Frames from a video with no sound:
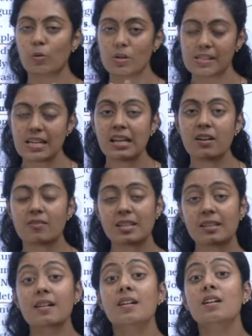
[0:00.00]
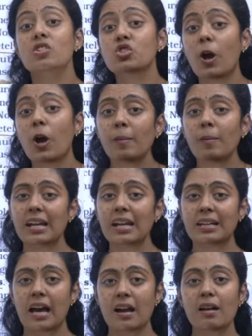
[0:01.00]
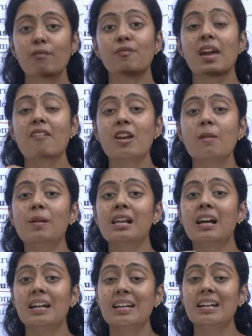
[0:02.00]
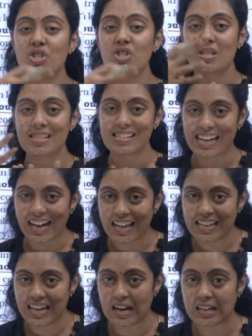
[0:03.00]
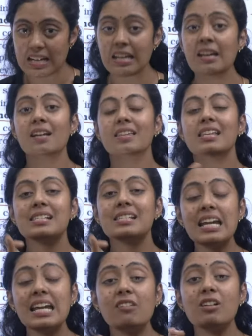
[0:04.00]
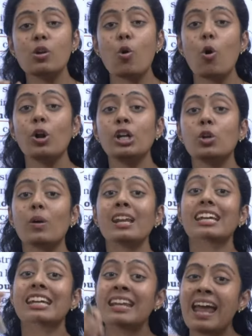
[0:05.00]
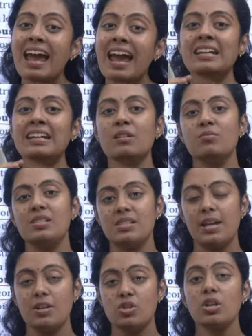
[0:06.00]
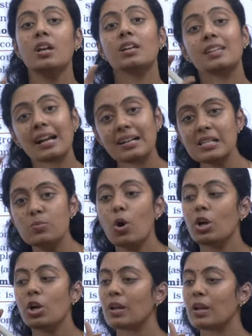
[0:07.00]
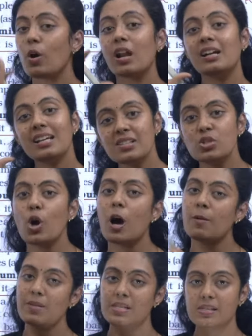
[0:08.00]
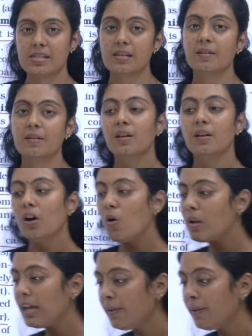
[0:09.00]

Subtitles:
seed ku vandu germinate aga favorable conditions kedakati, the seed will go into an inactive stage. That is what we call it a dormancy. Okay,